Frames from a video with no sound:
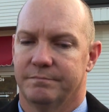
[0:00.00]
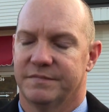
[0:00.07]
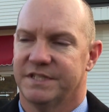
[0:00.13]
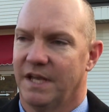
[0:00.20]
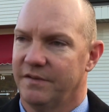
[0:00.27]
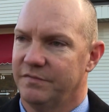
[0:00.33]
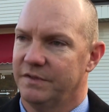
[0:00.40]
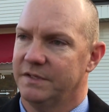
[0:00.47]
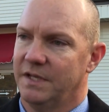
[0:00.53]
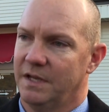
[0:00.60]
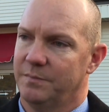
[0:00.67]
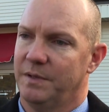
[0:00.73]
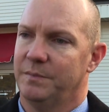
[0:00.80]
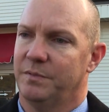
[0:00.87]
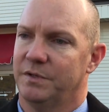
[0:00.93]
safely
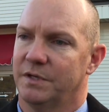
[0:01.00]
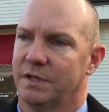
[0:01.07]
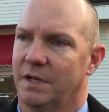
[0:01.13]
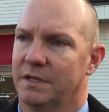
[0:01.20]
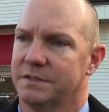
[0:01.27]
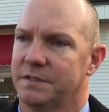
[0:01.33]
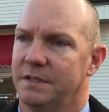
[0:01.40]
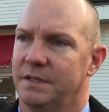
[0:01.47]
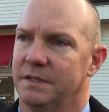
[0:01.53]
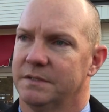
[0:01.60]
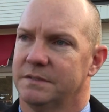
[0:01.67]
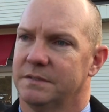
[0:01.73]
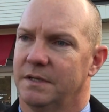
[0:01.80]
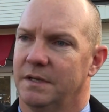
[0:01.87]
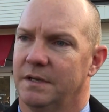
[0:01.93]
take people into custody
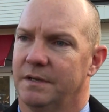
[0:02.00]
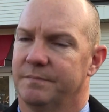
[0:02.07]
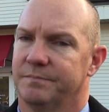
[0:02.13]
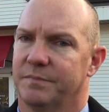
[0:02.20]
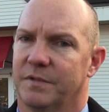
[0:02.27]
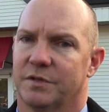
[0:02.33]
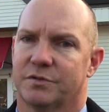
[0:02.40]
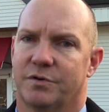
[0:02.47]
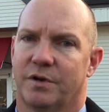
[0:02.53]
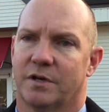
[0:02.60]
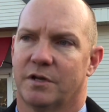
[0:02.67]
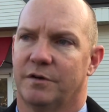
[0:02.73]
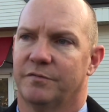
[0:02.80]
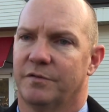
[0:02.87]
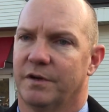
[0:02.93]
is, uh, is
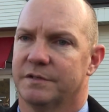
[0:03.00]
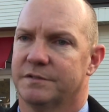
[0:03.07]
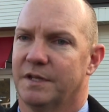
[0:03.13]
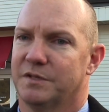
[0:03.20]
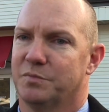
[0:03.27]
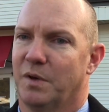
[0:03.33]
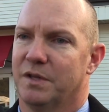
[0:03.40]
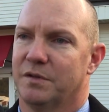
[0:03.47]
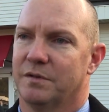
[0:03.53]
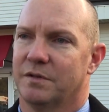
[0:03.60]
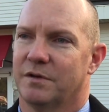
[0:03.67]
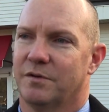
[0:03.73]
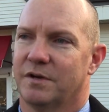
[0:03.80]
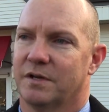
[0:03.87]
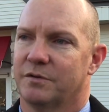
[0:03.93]
critical for us. That's why they're
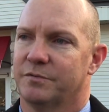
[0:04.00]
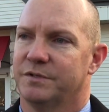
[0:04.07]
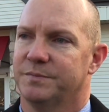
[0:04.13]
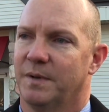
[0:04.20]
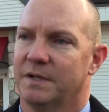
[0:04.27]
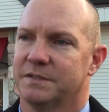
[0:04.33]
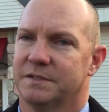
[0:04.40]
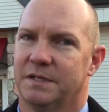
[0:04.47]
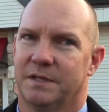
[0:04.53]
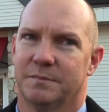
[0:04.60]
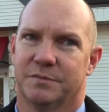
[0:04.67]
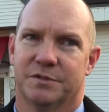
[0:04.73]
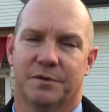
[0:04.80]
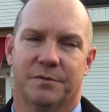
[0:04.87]
the critical response team.